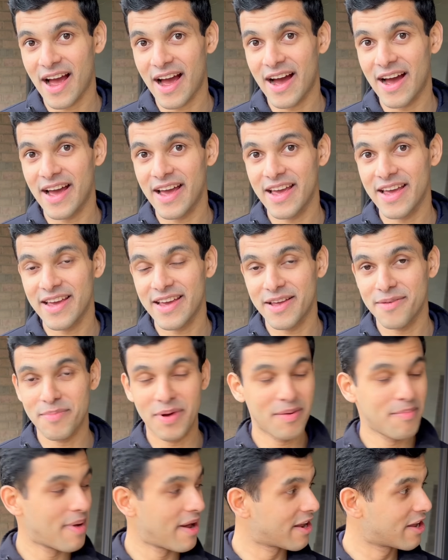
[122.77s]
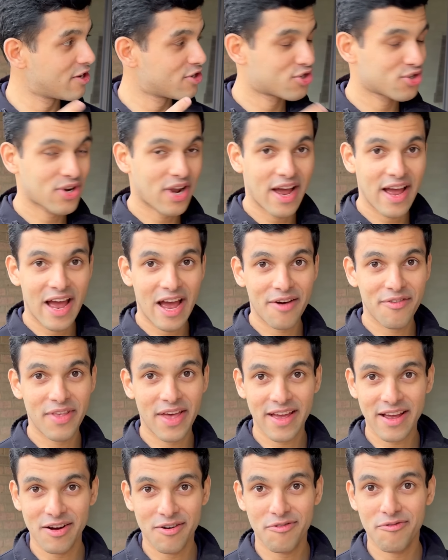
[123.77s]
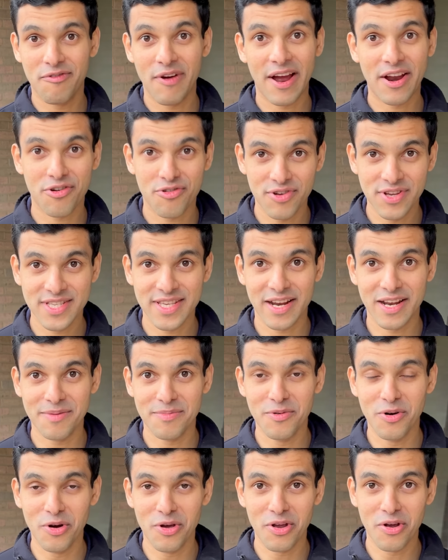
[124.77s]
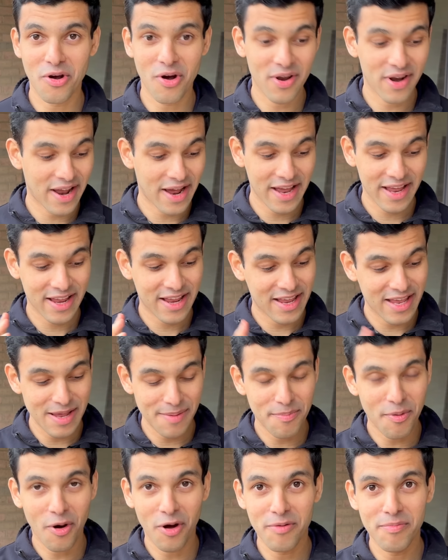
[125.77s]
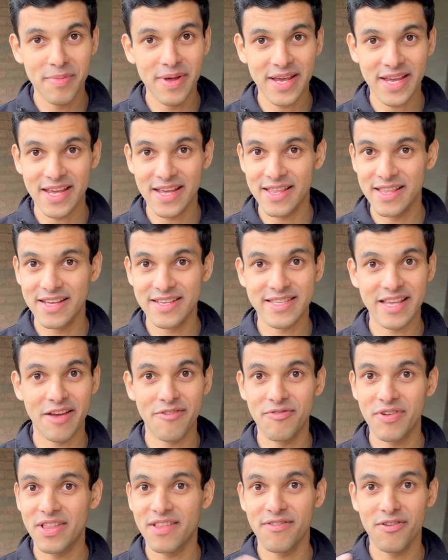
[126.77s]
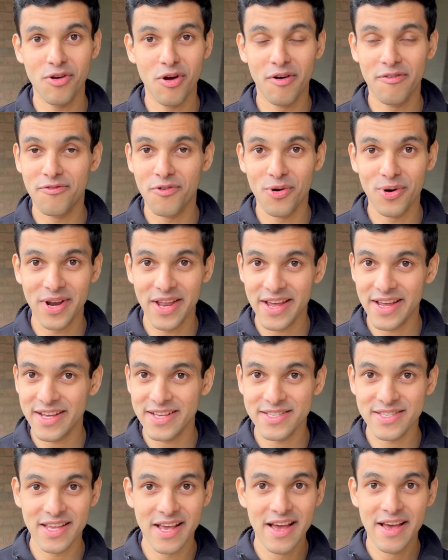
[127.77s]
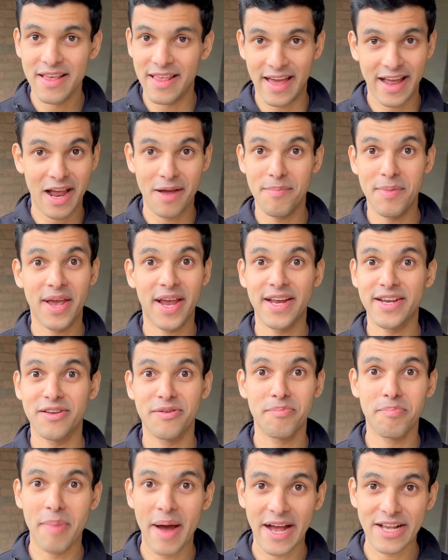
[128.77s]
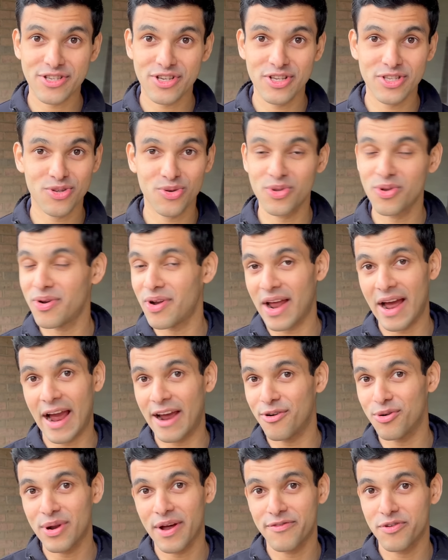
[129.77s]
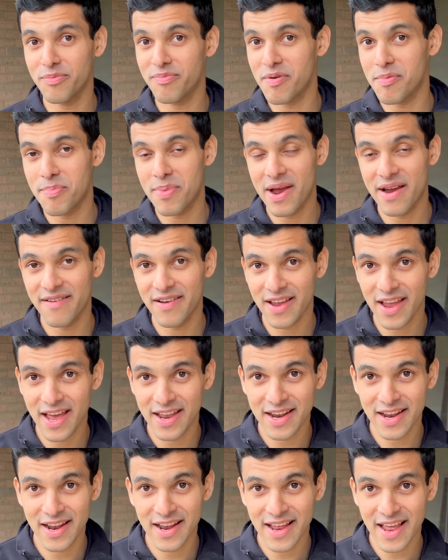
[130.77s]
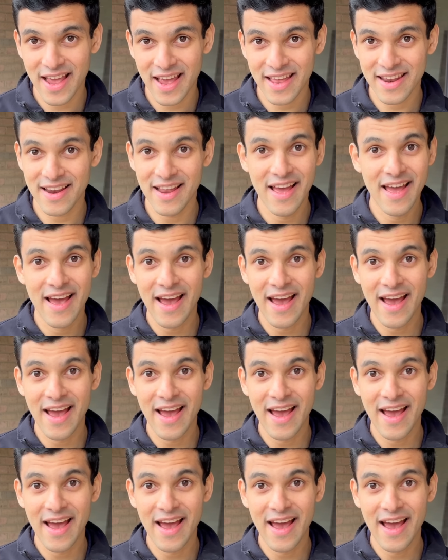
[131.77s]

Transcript: I in my kitchen I have like a factory setup going on. I keep on making this every 3 or 4 days. Like I make it in batches so that I don't have to prepare again and again.